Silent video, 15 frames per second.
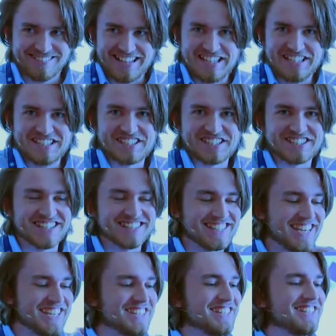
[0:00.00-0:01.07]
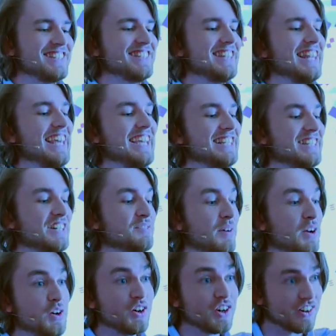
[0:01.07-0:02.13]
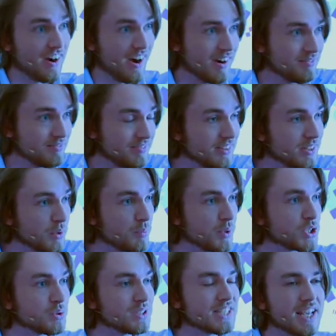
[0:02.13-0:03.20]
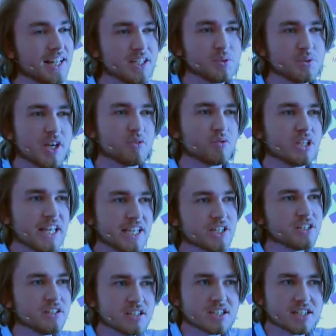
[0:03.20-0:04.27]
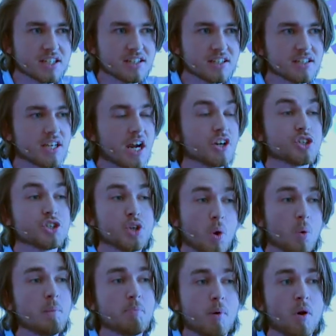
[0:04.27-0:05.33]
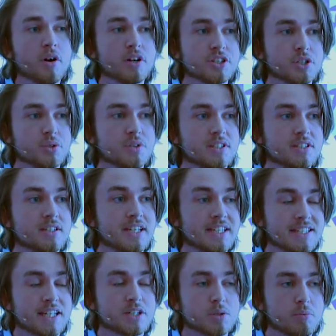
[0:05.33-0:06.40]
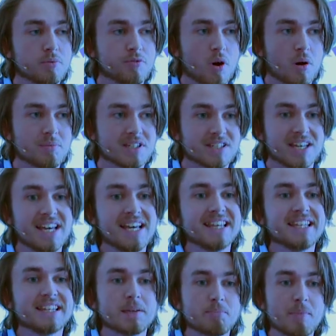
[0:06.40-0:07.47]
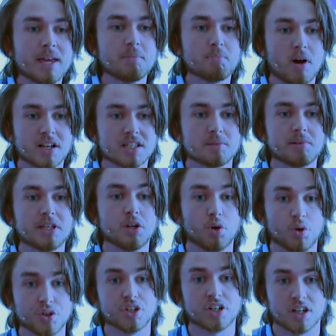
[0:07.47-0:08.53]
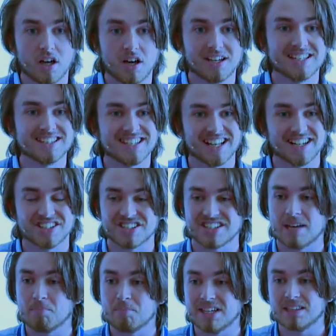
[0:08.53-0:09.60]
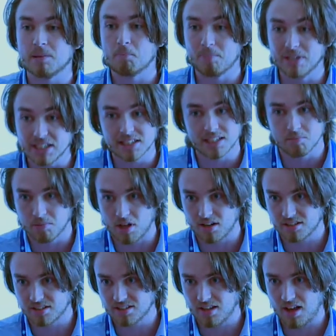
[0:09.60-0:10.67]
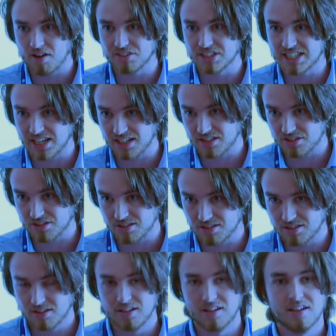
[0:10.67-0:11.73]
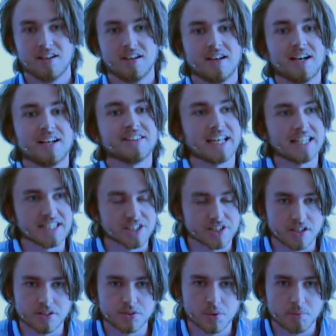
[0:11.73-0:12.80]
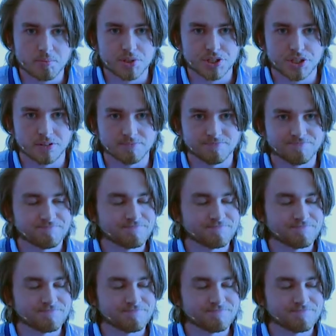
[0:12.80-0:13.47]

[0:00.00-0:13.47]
a list of citations the length of my other arm, which will tell you that relational skills are so important to intellectual performance that they may possibly underlie intelligence and be the building blocks of intelligence. That leads us on to our pursuit.